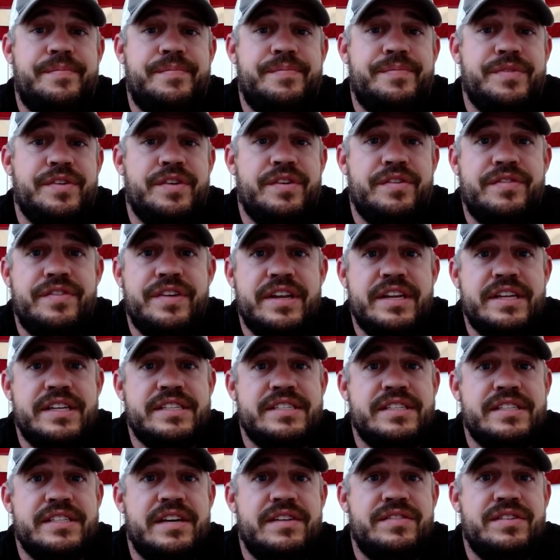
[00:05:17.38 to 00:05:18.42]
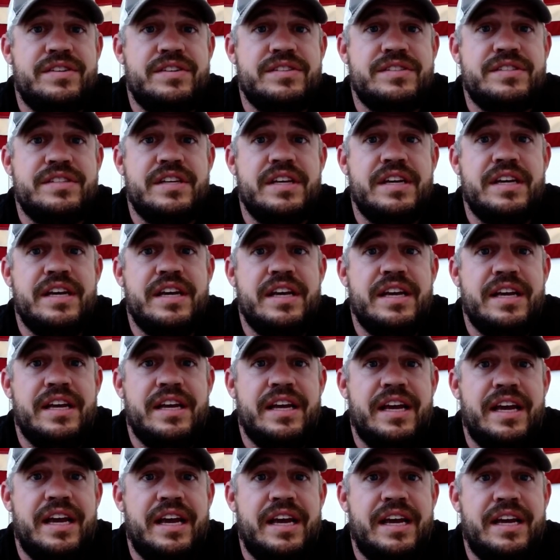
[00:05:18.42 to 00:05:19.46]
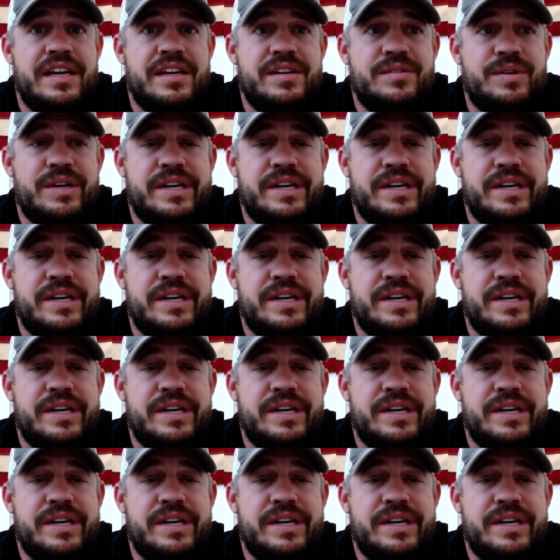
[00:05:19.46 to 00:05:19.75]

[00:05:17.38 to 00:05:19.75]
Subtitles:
your fitness levels, and